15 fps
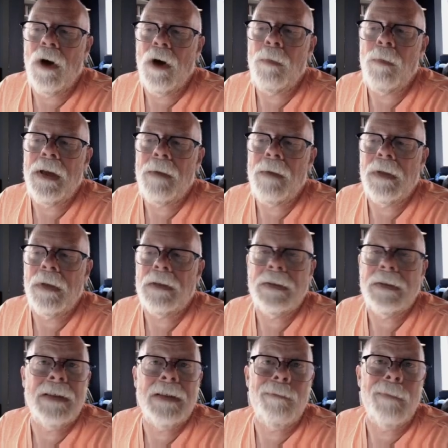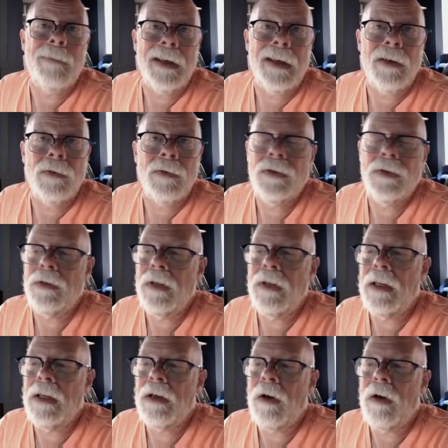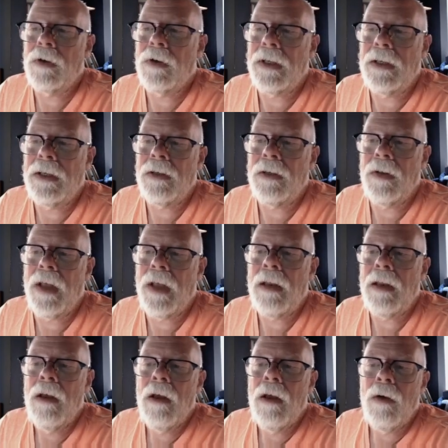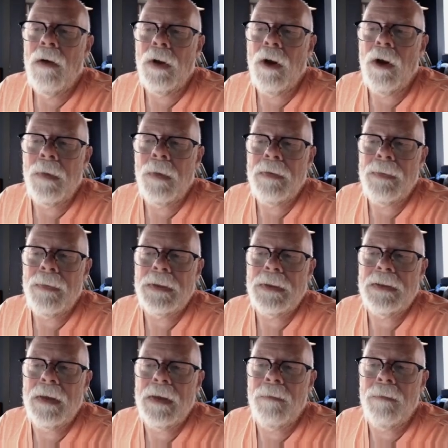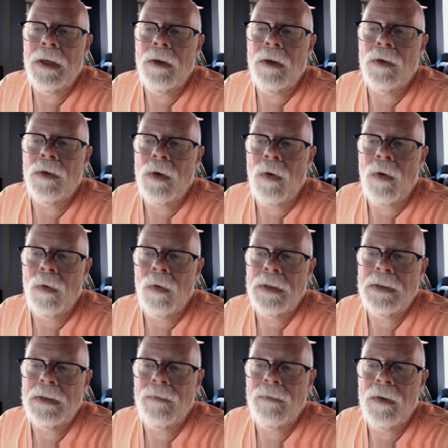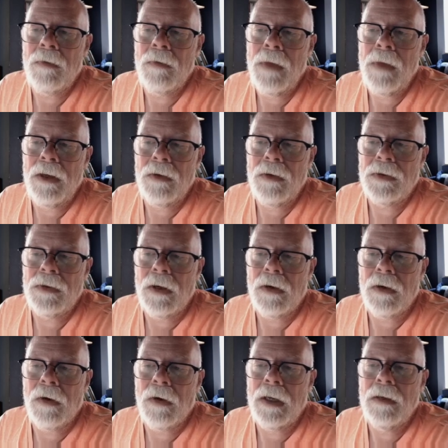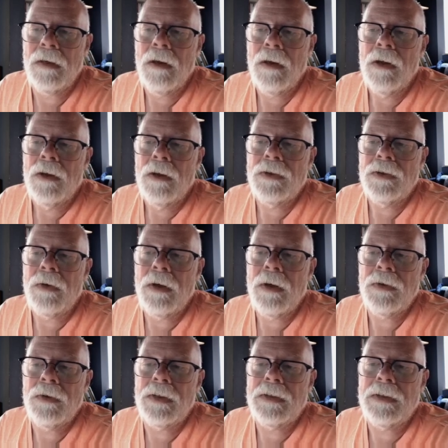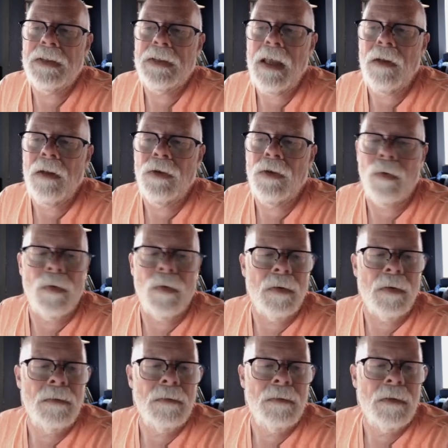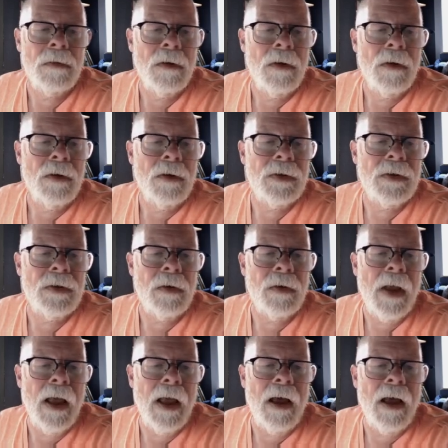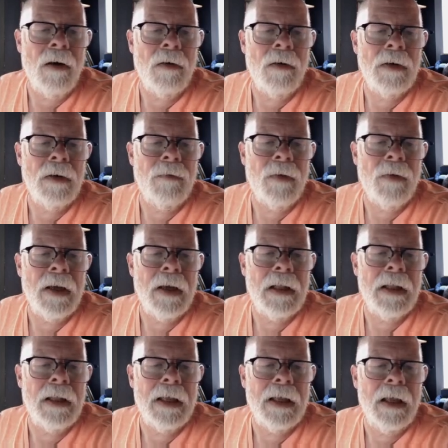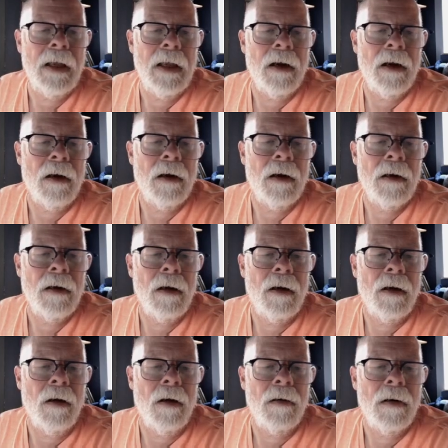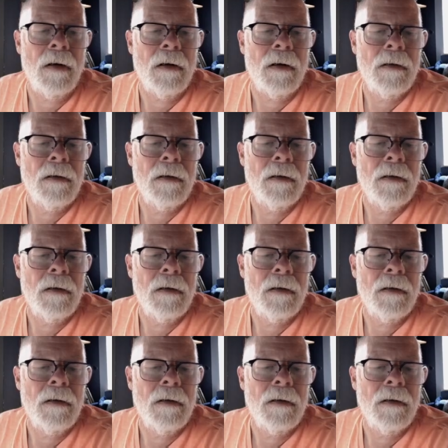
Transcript: open up little sub-menus, and of course I didn't do that. When you open up the sub-menu, there's a whole list of other menus here, right? So here's the scale tool. So now, if I click here, gunk,